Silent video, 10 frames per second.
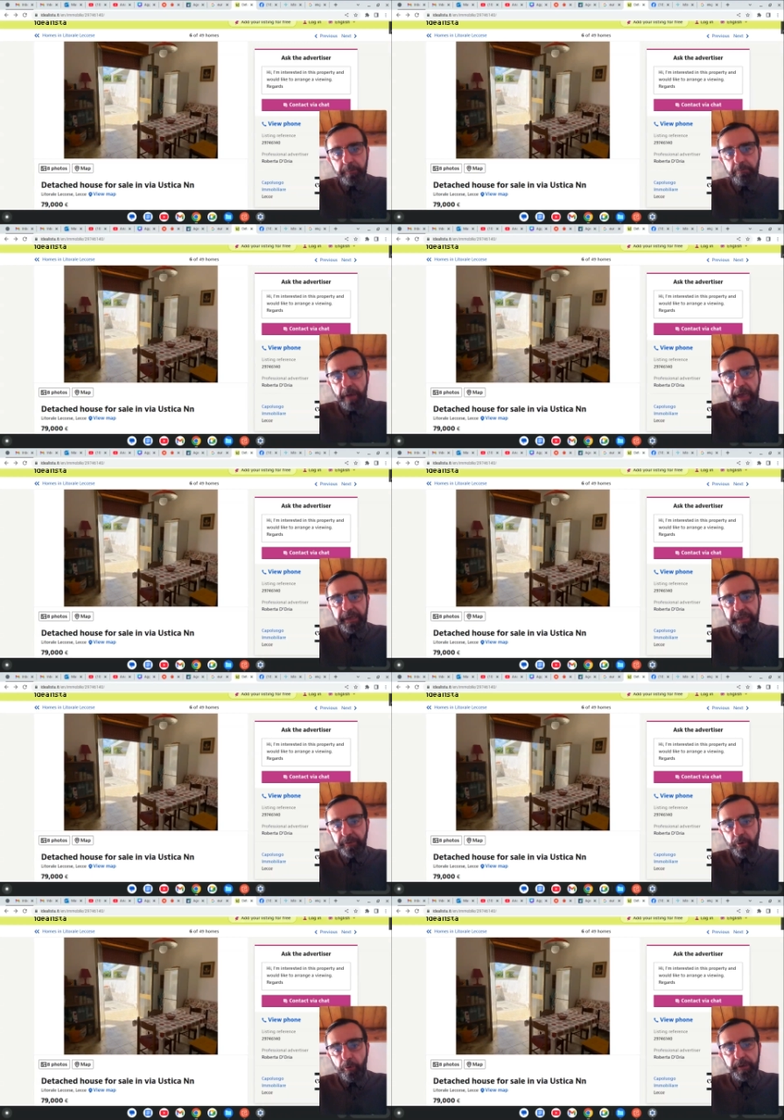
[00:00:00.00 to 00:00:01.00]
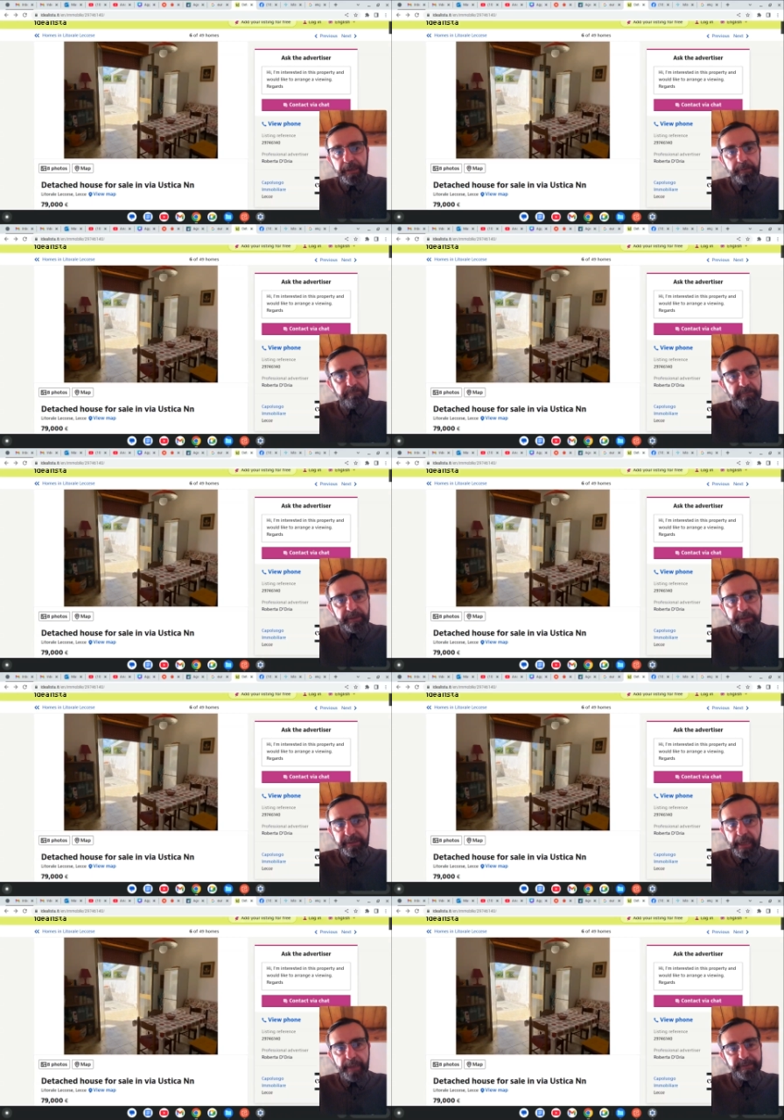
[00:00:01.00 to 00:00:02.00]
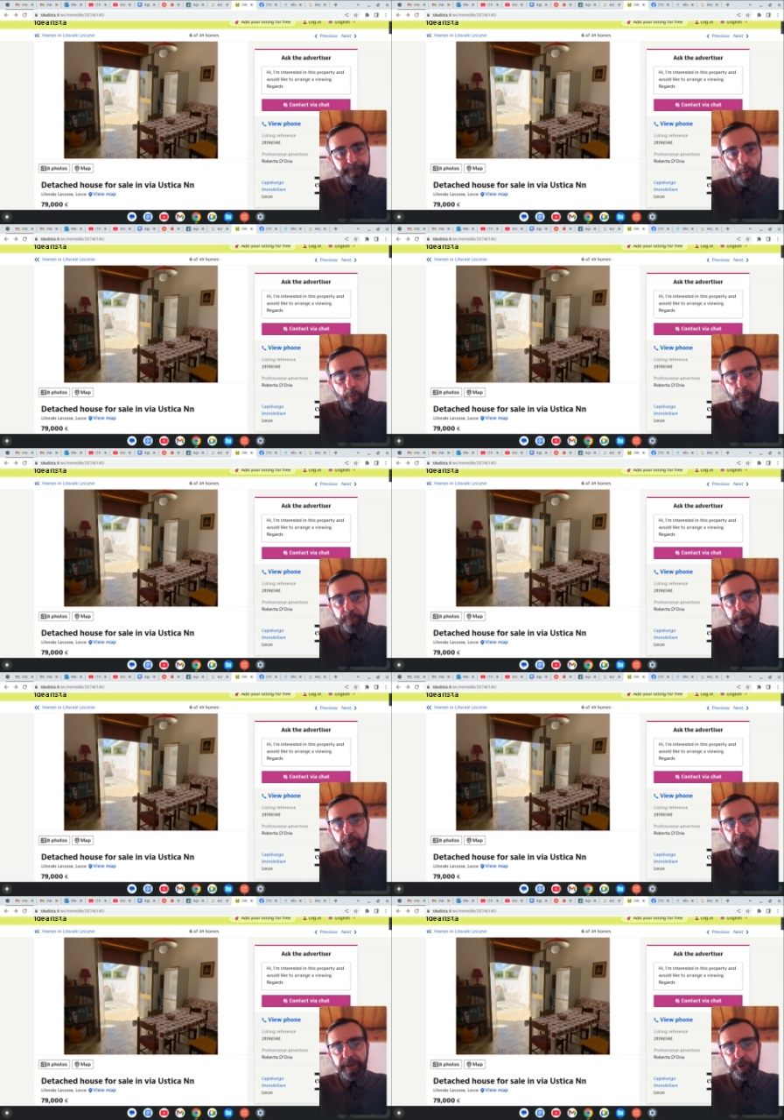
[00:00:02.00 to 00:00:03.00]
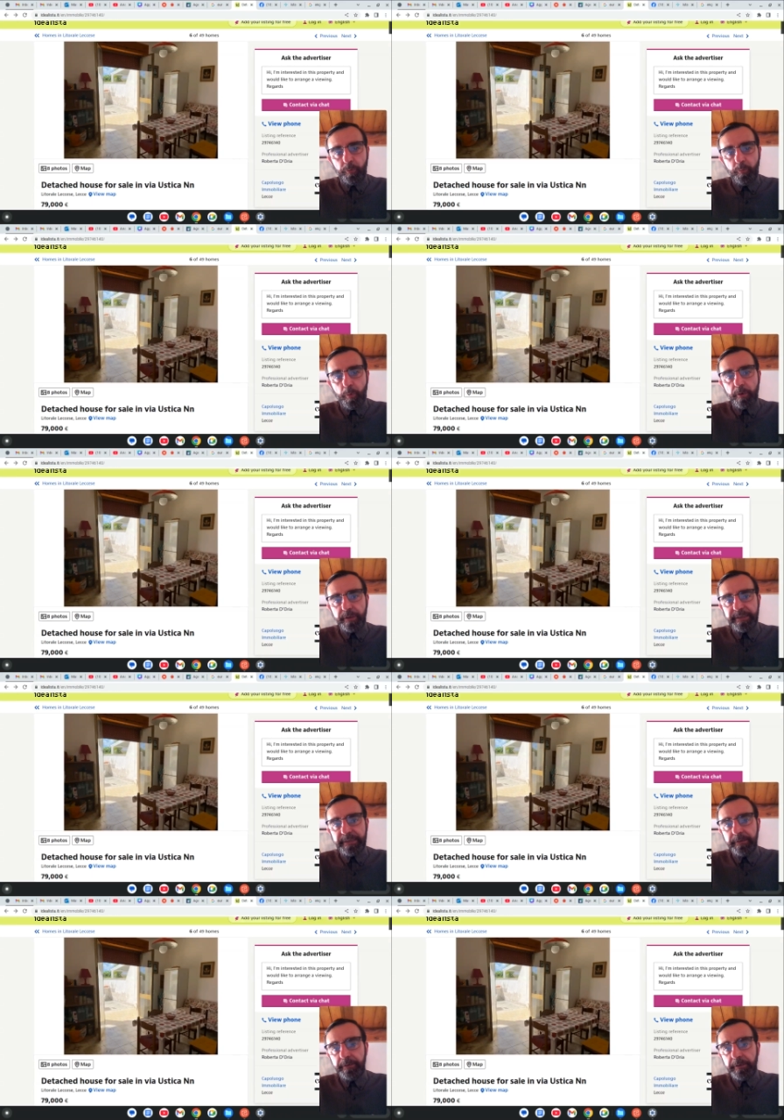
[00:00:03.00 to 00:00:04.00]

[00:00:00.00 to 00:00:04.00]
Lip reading: might need only some small renovation works.